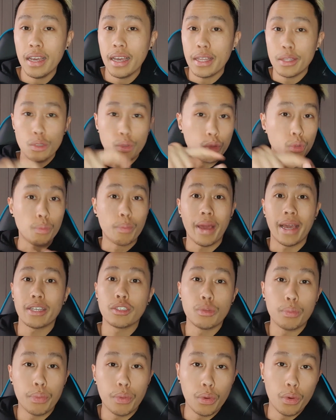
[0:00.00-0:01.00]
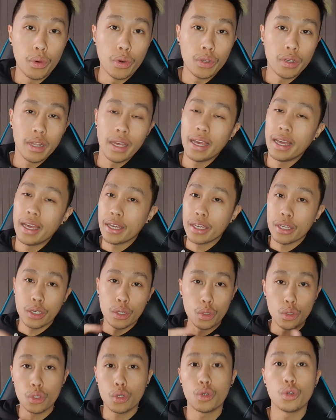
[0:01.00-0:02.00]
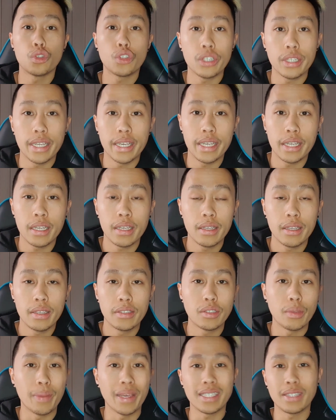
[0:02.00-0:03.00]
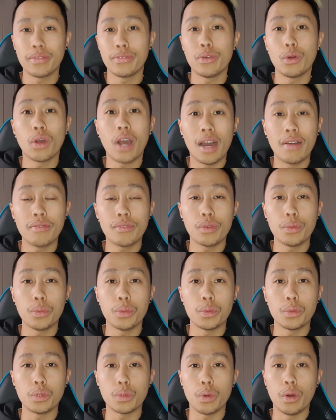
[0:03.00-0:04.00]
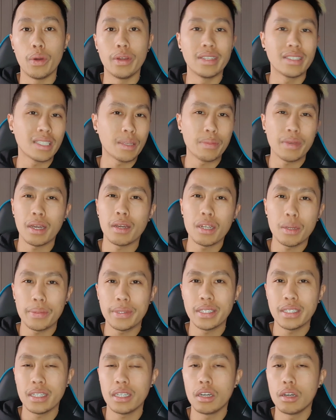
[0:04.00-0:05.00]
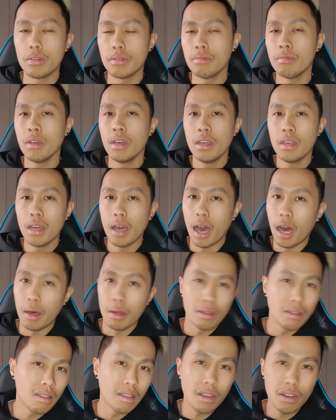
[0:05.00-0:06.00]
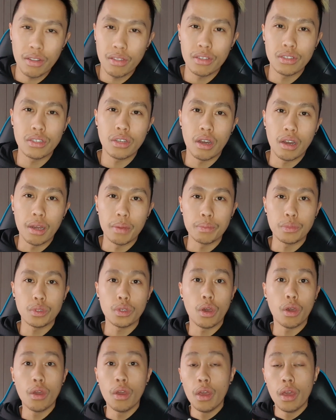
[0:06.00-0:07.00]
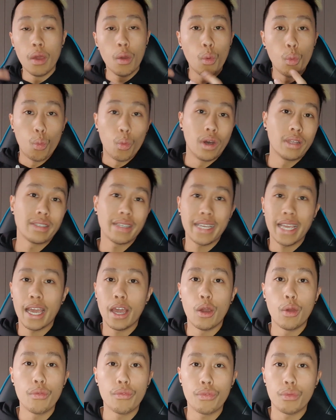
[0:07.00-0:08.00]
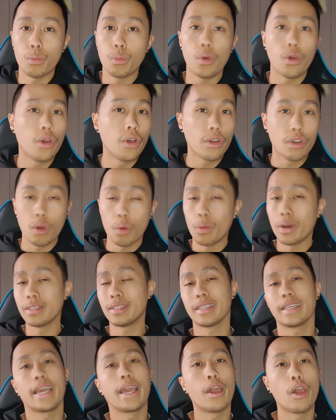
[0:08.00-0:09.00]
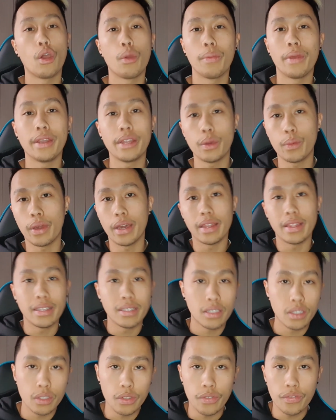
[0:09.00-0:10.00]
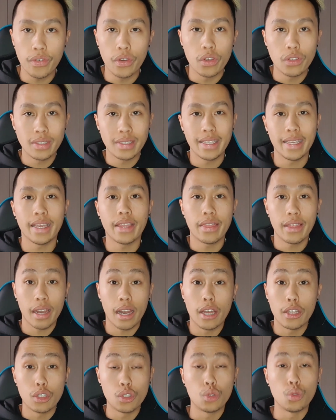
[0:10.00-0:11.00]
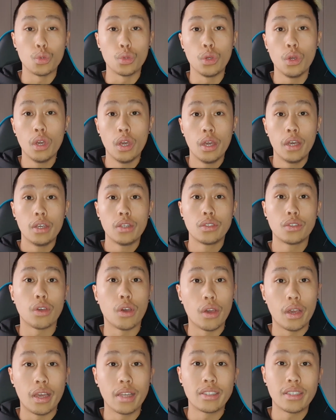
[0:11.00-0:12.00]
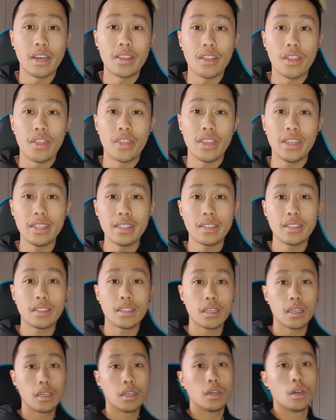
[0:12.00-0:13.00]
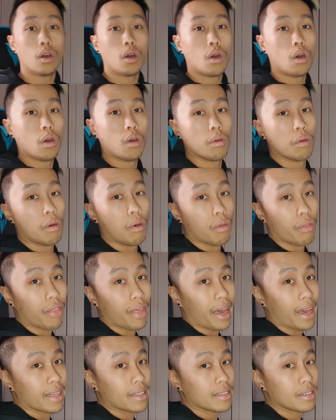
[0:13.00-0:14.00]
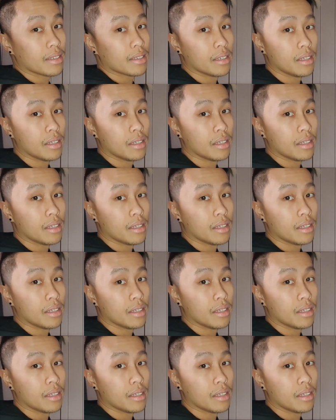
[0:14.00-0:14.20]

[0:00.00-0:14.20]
It's good back support, good cushioning, so it makes them feel comfortable as well, and it's something I'm going to be sitting on a lot of the time. So once I get home from work, or once I get home anywhere, this is the first thing that I do. So it's either this or that,